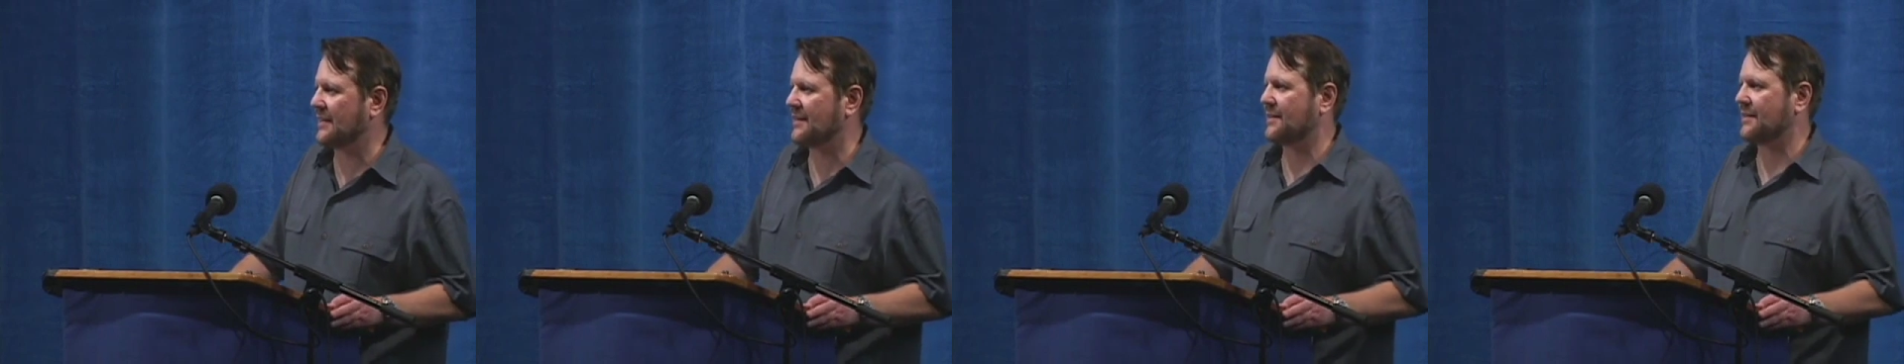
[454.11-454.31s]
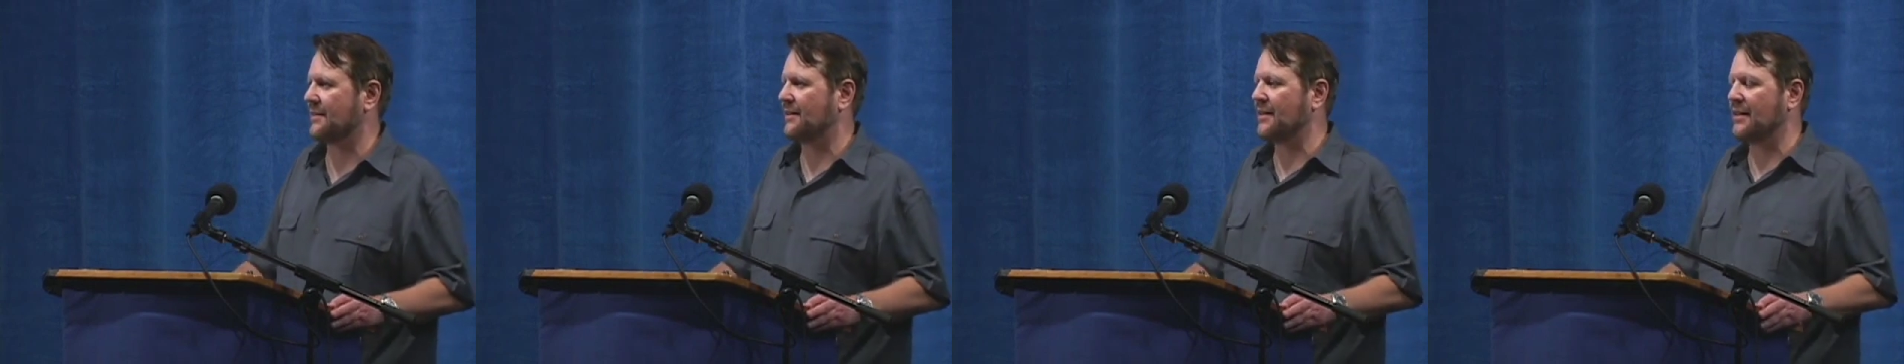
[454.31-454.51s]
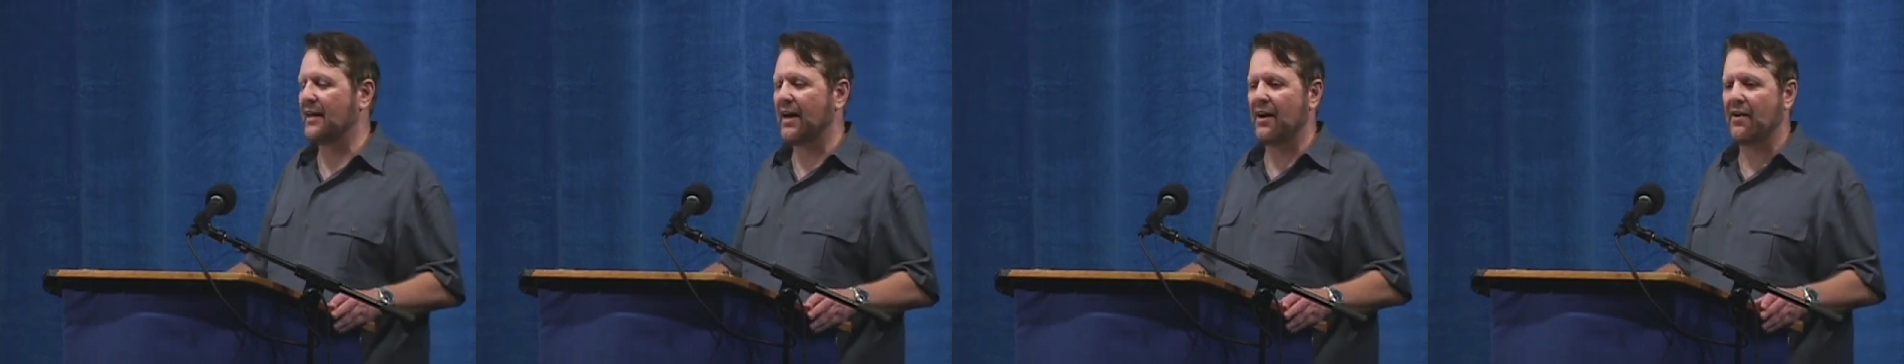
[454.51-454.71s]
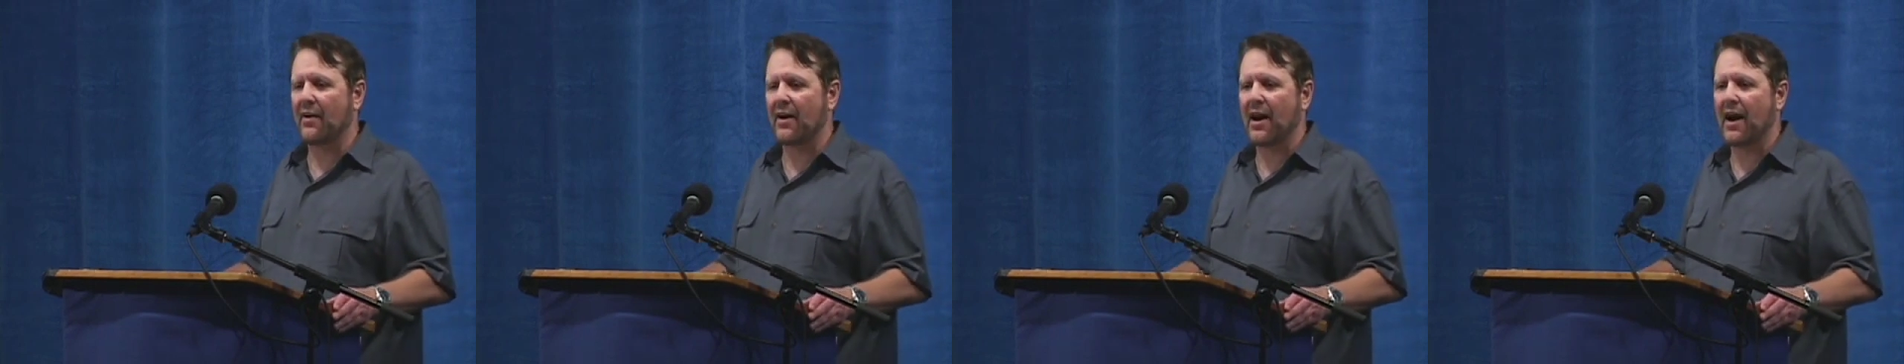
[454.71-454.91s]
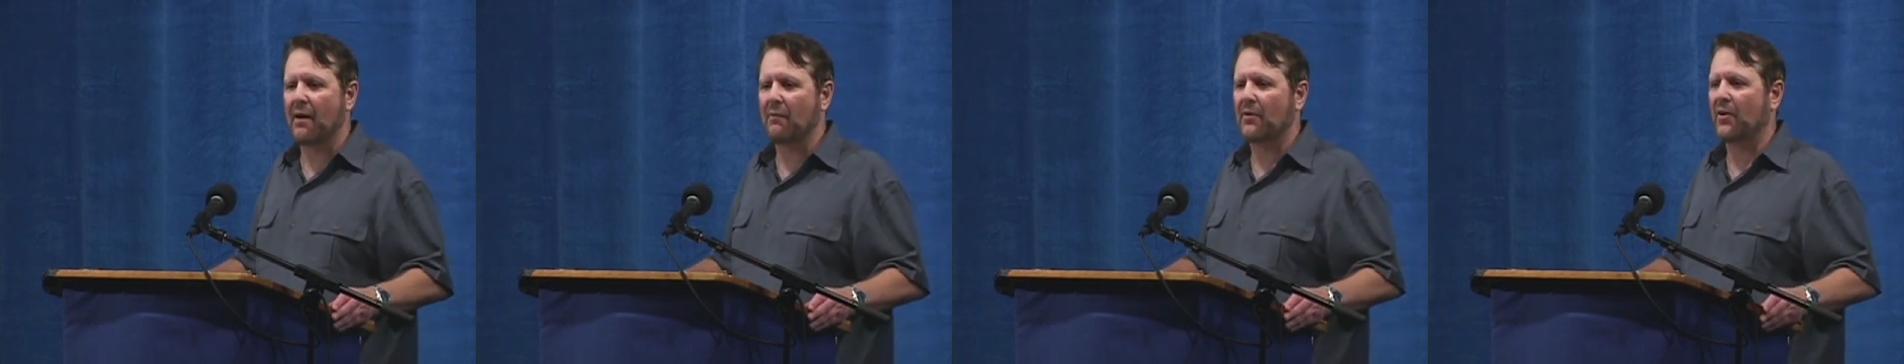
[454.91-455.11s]
this and
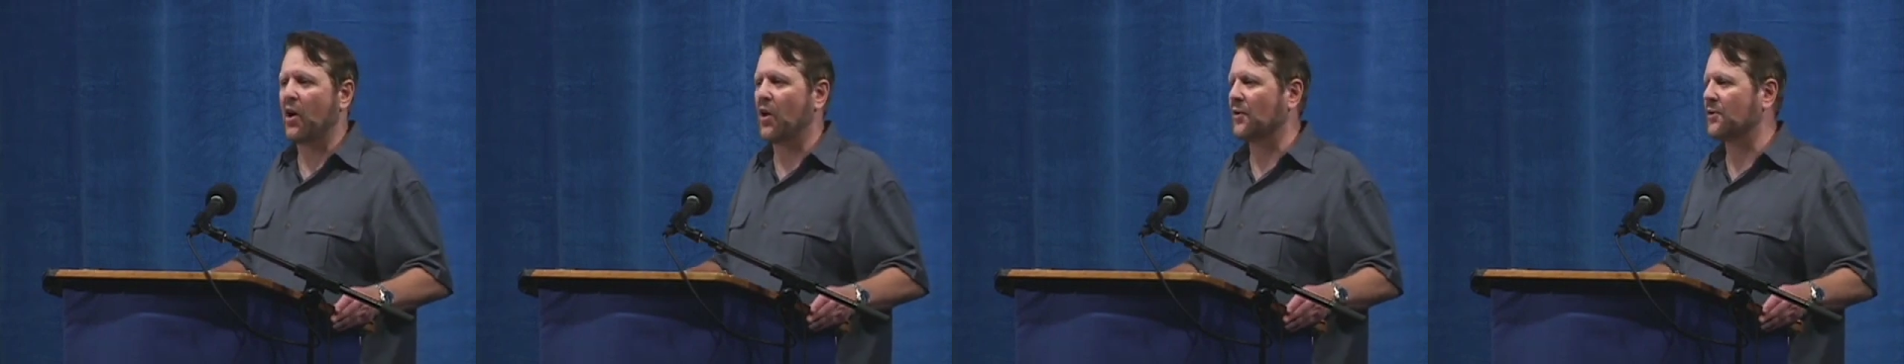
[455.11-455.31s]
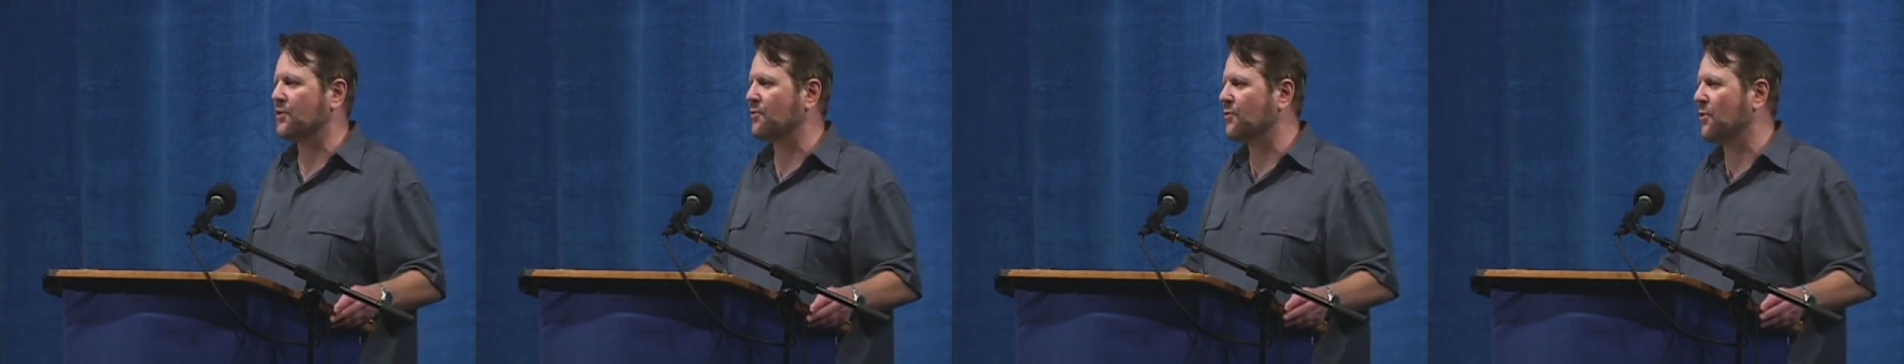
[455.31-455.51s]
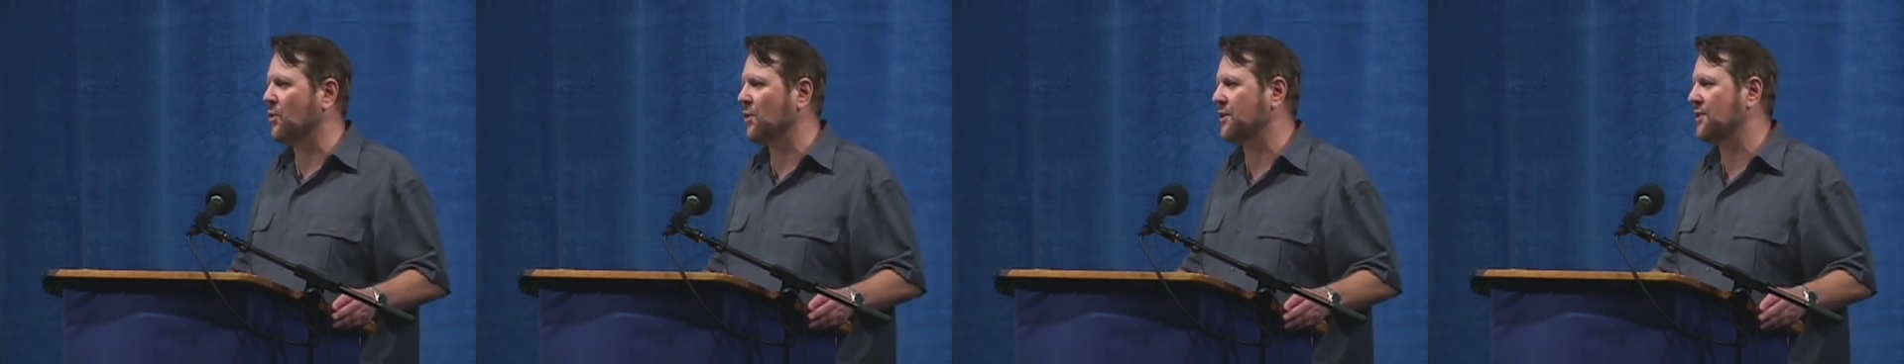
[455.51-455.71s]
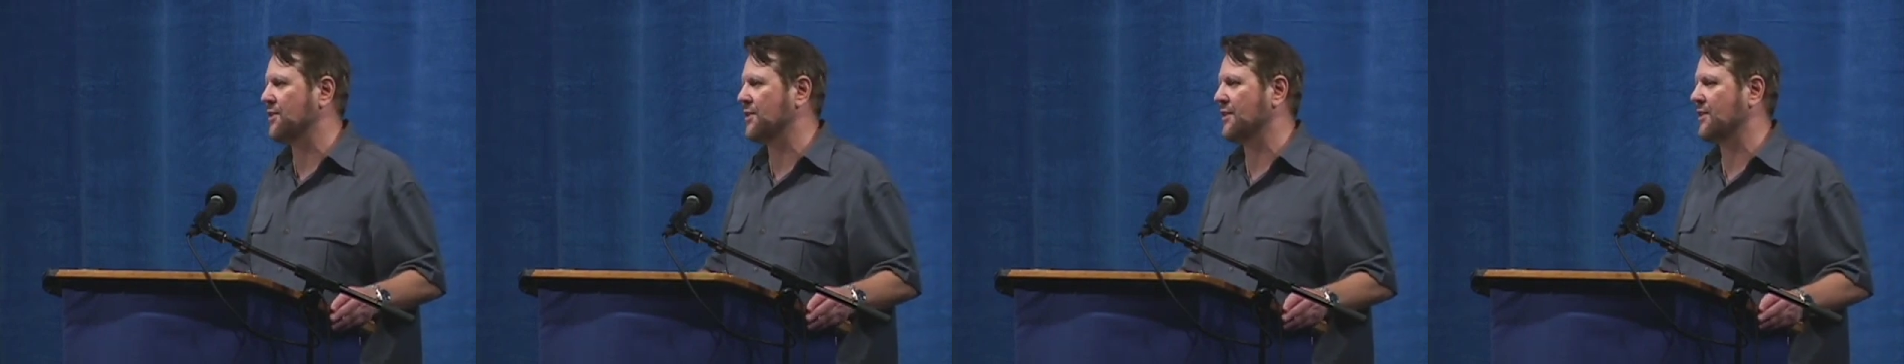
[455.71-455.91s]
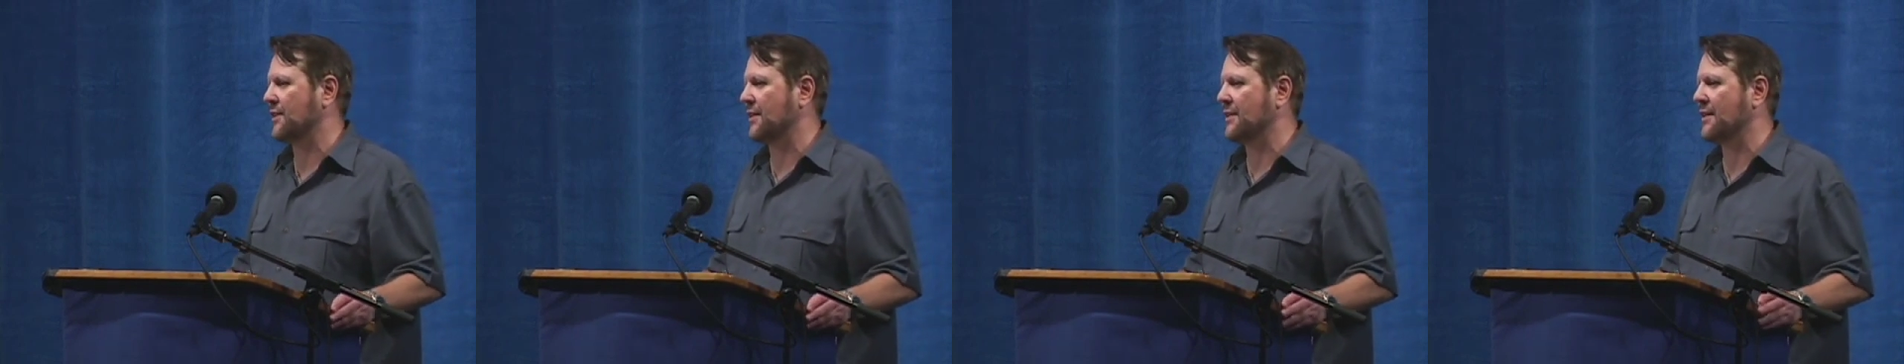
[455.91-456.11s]
carry on with all this
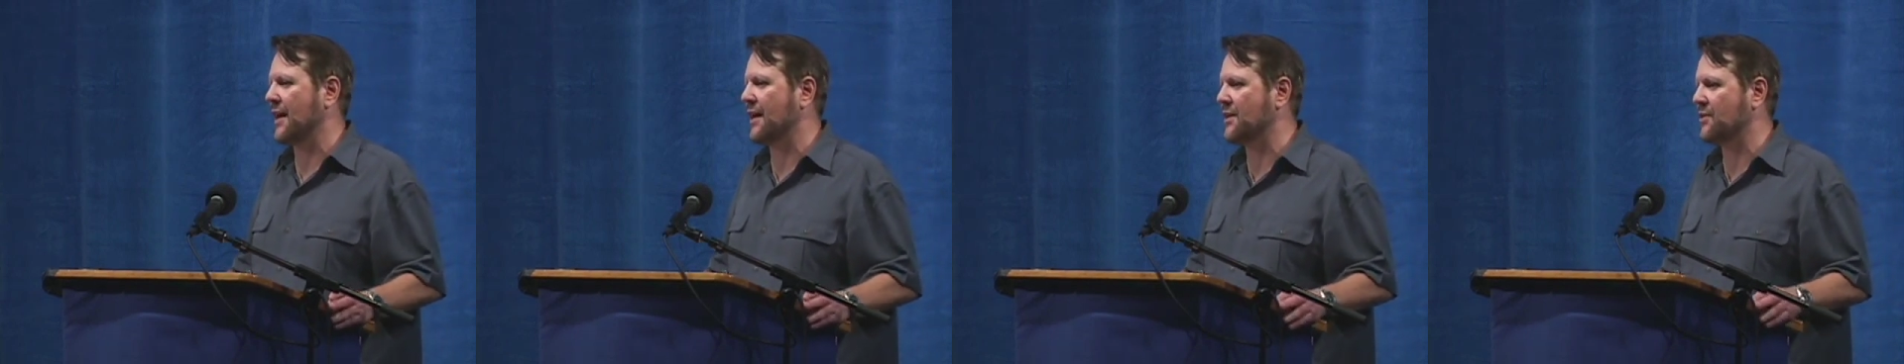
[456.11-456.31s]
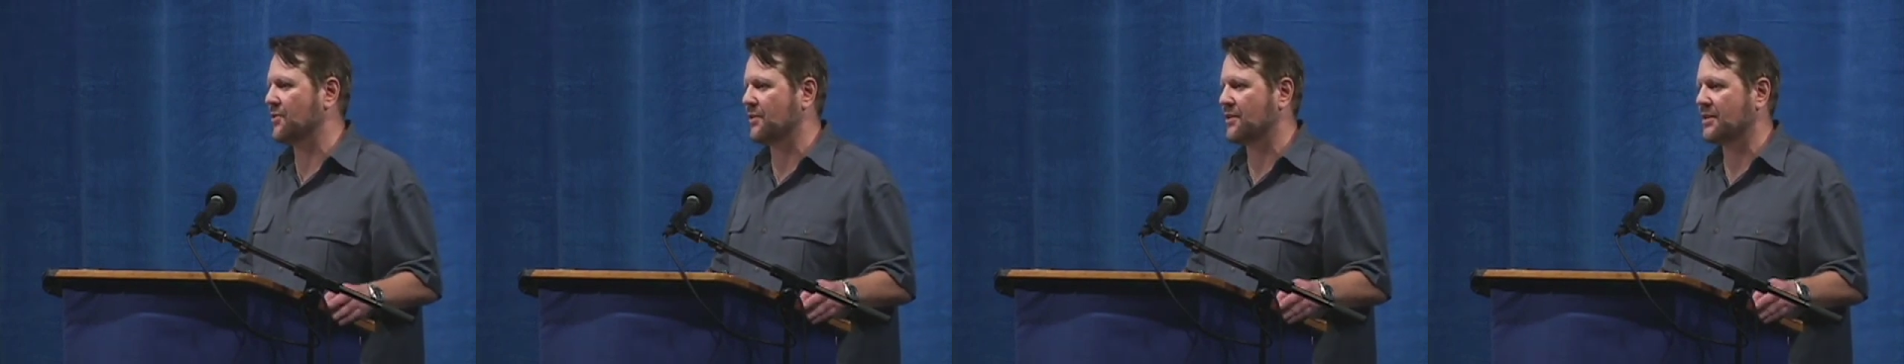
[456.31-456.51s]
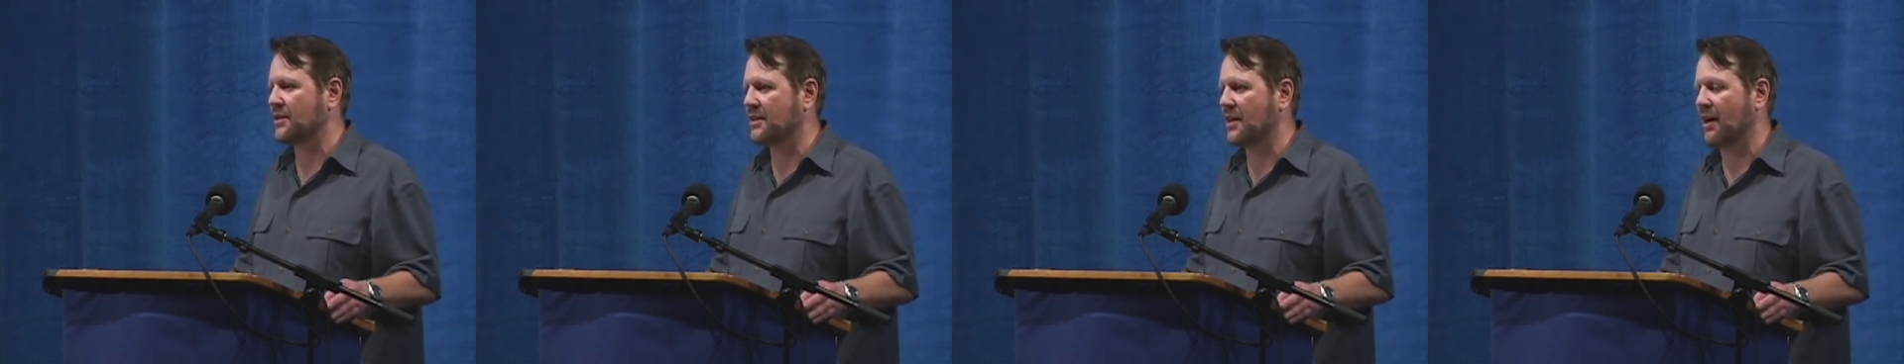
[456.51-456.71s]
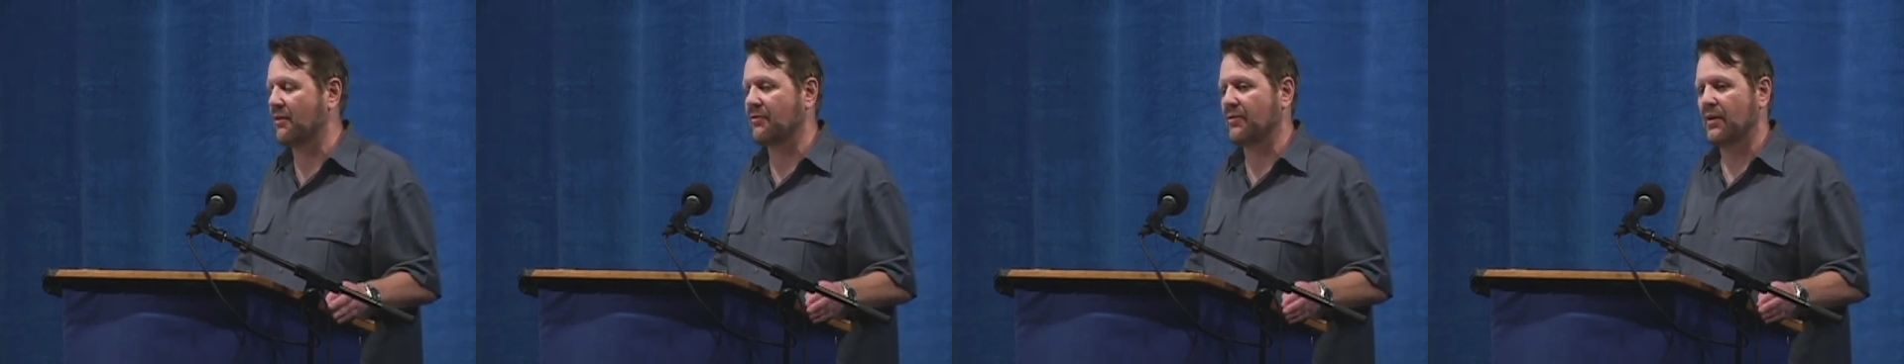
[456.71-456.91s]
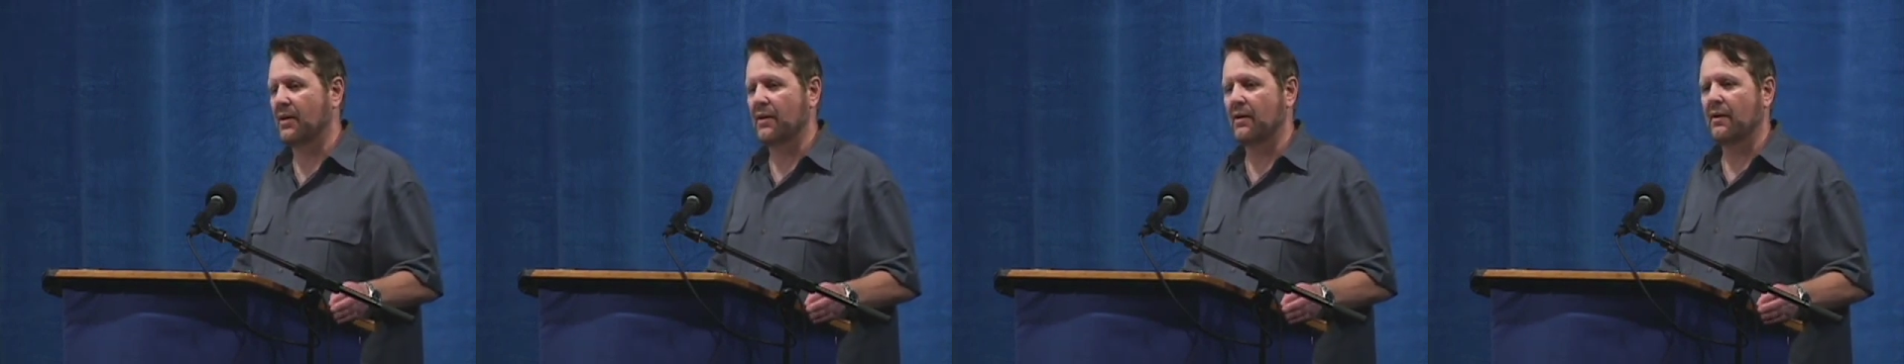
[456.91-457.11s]
foolishness and dangerous
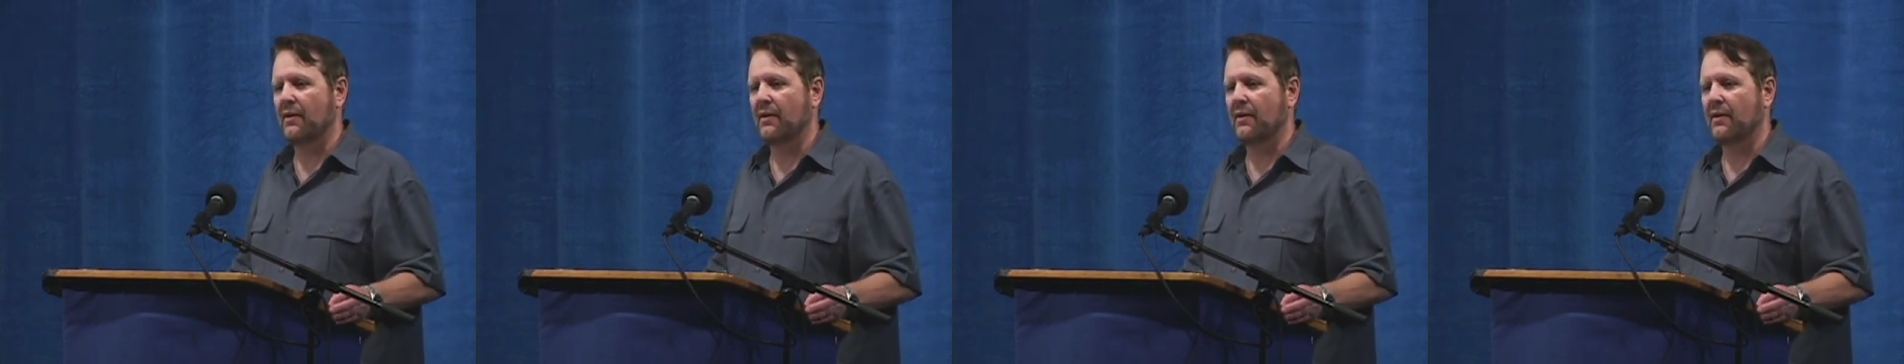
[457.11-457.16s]
stuff,